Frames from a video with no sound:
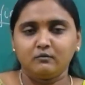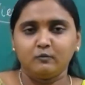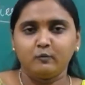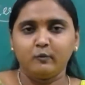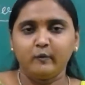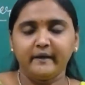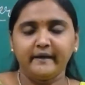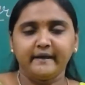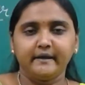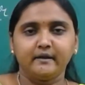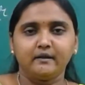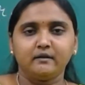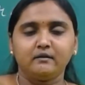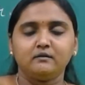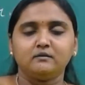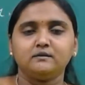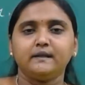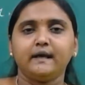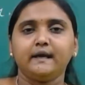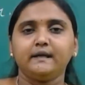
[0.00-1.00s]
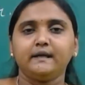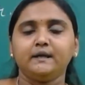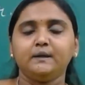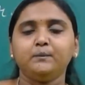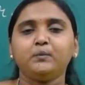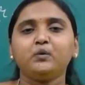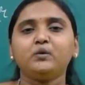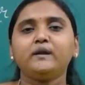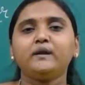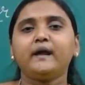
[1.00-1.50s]
where the
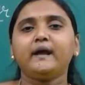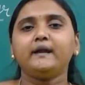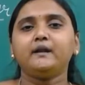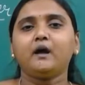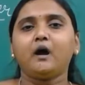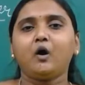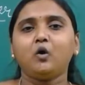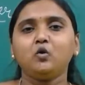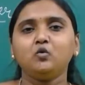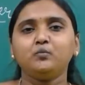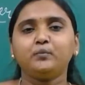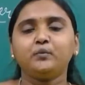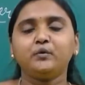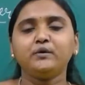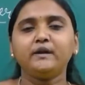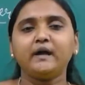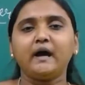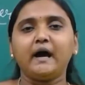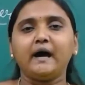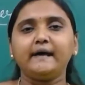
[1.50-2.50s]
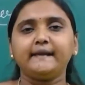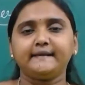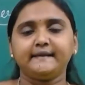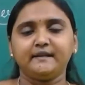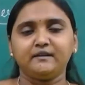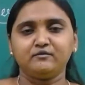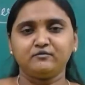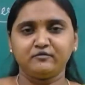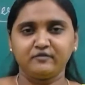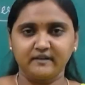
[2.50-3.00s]
input and output are
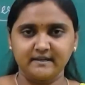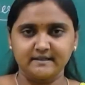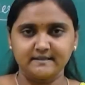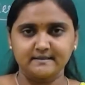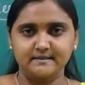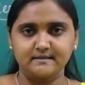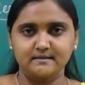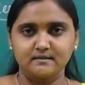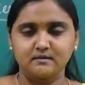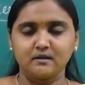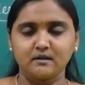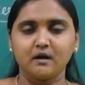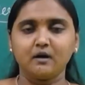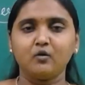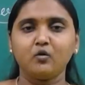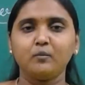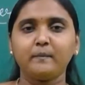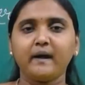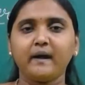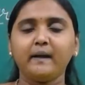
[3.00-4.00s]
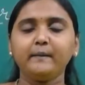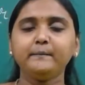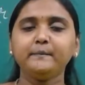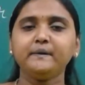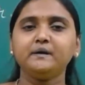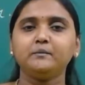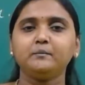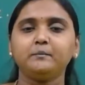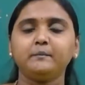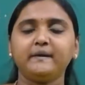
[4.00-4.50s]
in phase. The
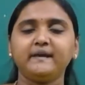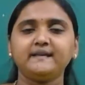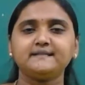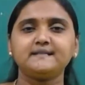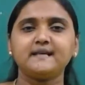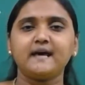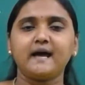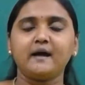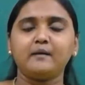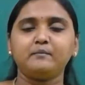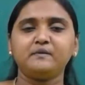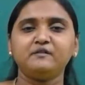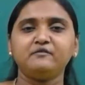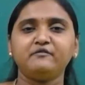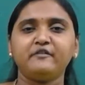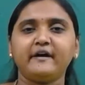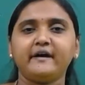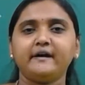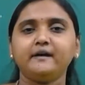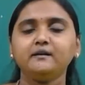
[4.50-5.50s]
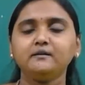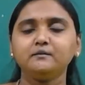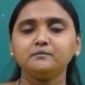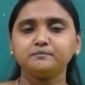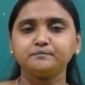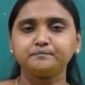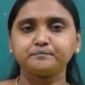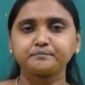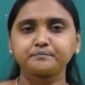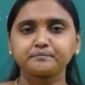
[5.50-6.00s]
op-amp based amplifier
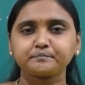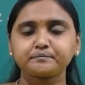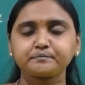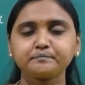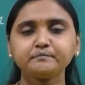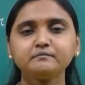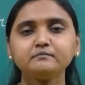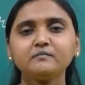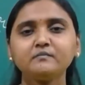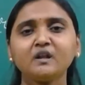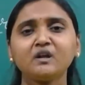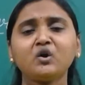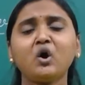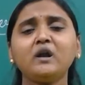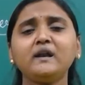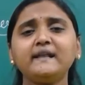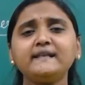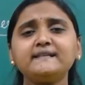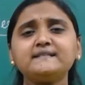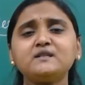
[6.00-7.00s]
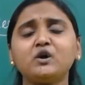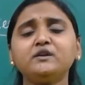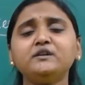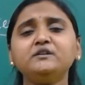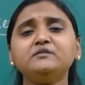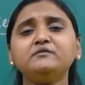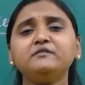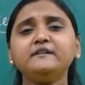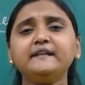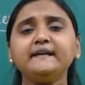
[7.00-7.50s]
called as
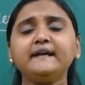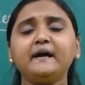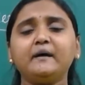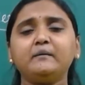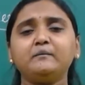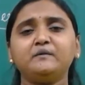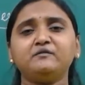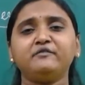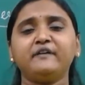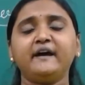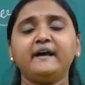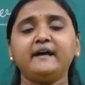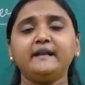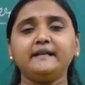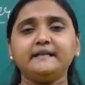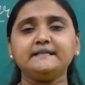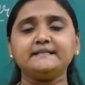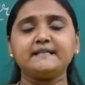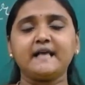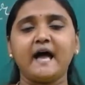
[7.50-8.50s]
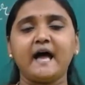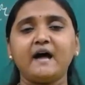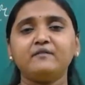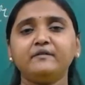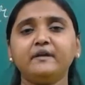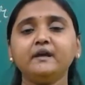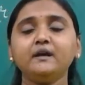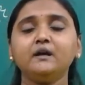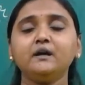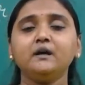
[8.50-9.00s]
non-inverting amplifier is
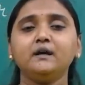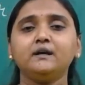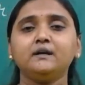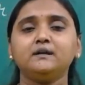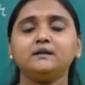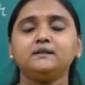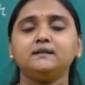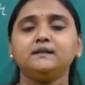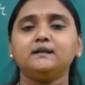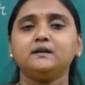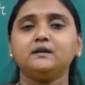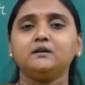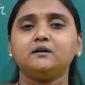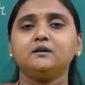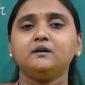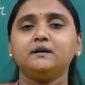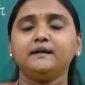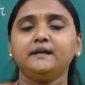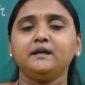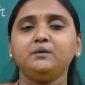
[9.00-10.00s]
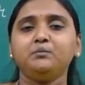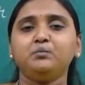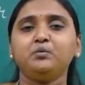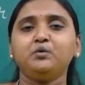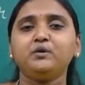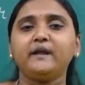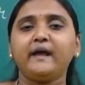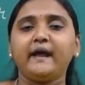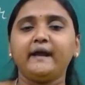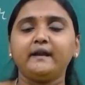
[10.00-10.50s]
having the
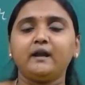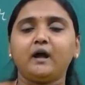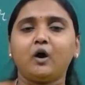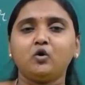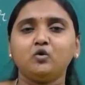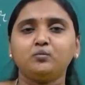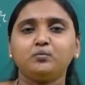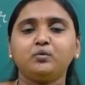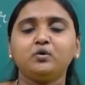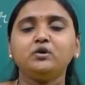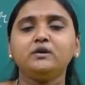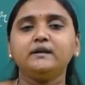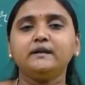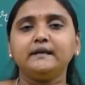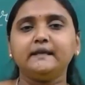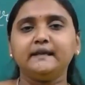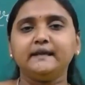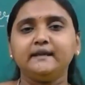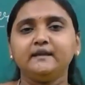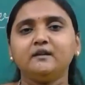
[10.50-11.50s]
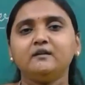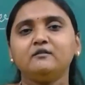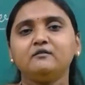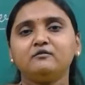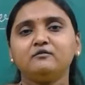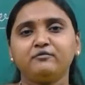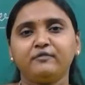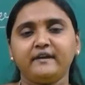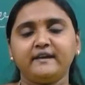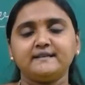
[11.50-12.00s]
input and output in
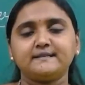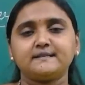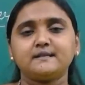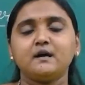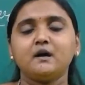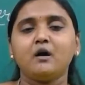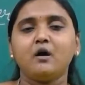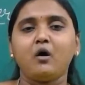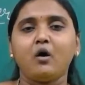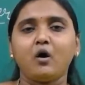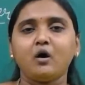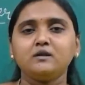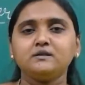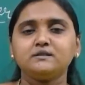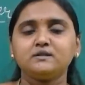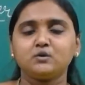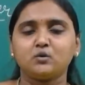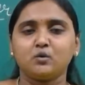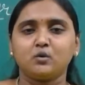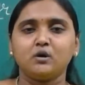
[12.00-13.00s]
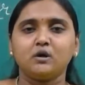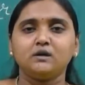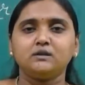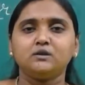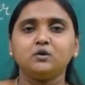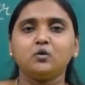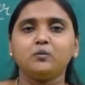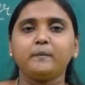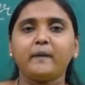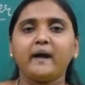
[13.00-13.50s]
phase. Also,
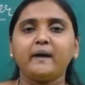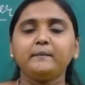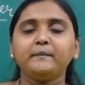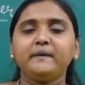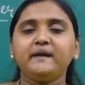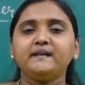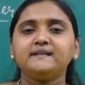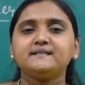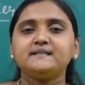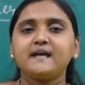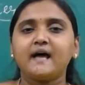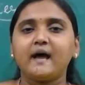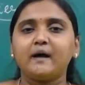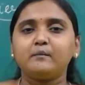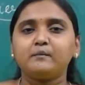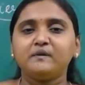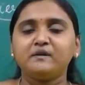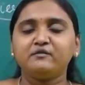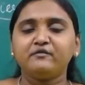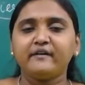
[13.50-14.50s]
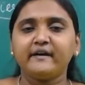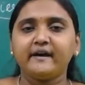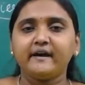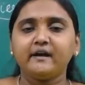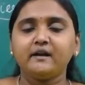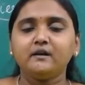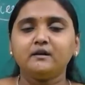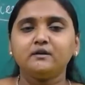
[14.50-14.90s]
the op-amp based amplifier